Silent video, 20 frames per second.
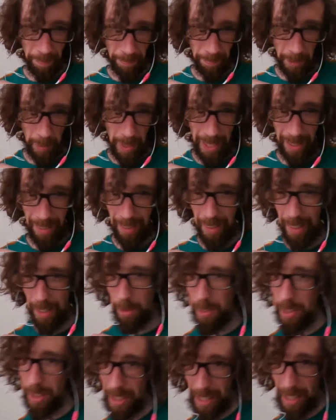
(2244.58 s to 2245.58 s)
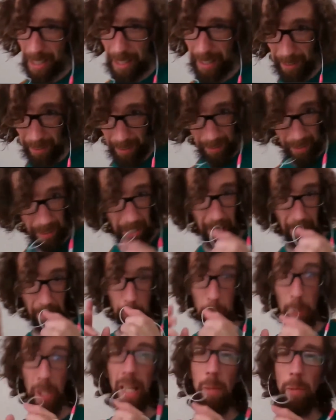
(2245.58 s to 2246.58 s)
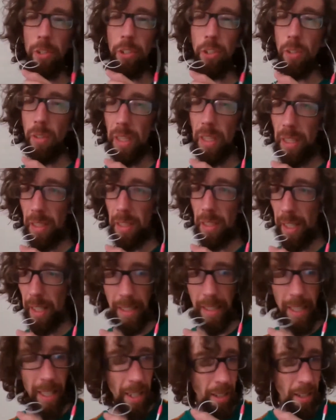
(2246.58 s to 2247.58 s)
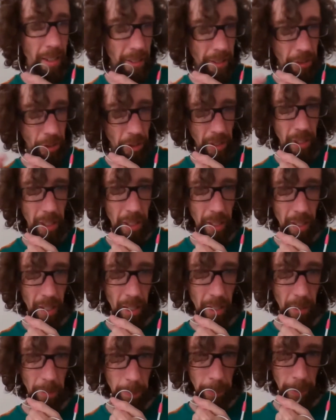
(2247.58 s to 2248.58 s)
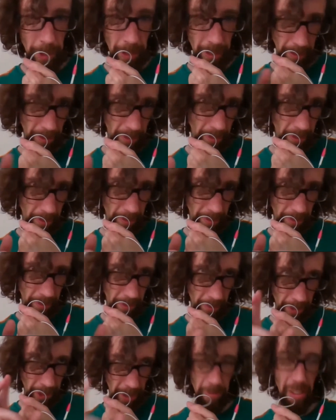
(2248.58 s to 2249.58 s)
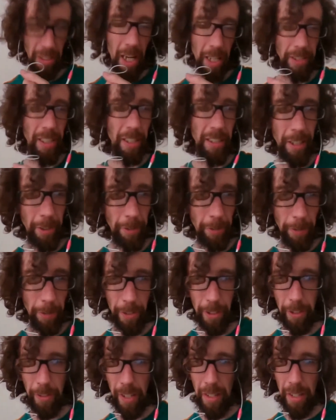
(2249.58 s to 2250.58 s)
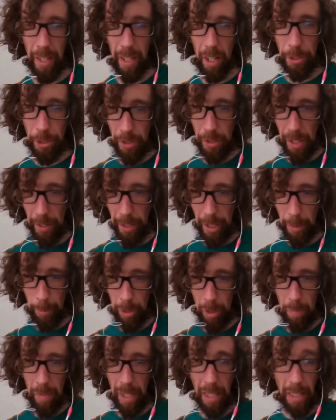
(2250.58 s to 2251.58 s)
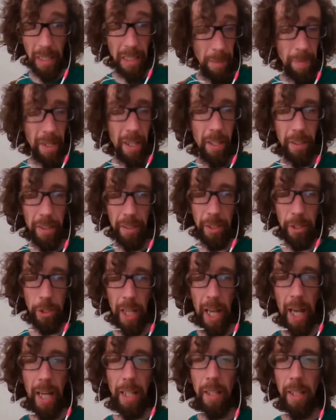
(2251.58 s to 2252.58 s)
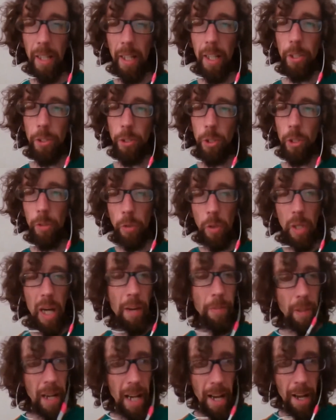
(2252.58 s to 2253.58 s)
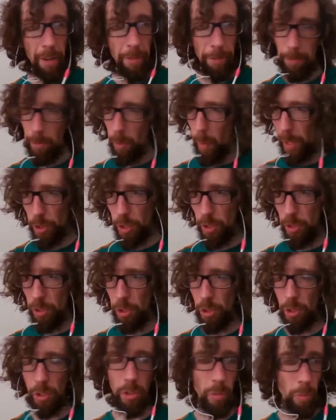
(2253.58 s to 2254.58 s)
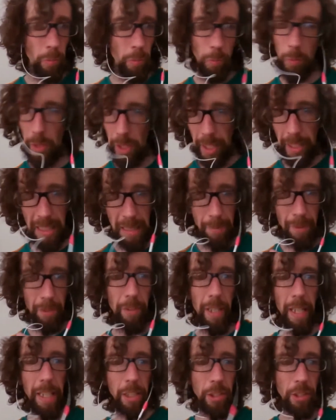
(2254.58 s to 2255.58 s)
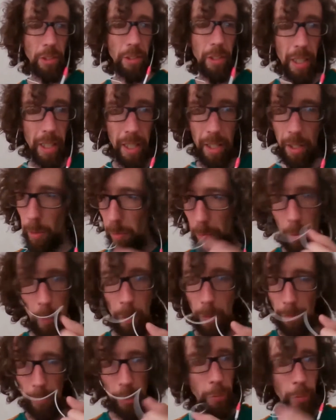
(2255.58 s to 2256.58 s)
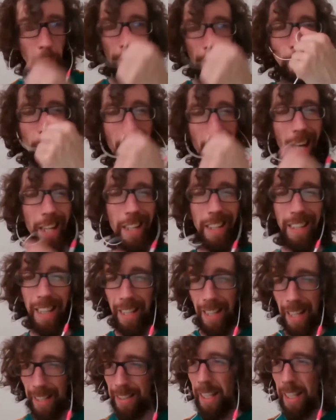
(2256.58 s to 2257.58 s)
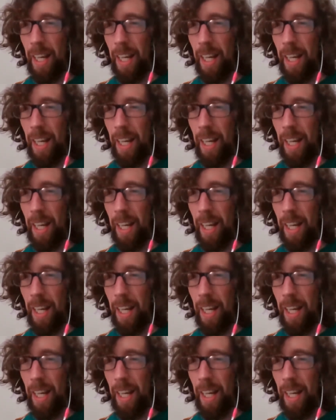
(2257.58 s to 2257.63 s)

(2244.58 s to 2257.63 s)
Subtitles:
Great. I don't see any there. What I will do is, Sheila, I'll put some content together for you. And then also I'm going to put my email in the chat. So if you ever have questions or would like some advice or just want to chat and connect,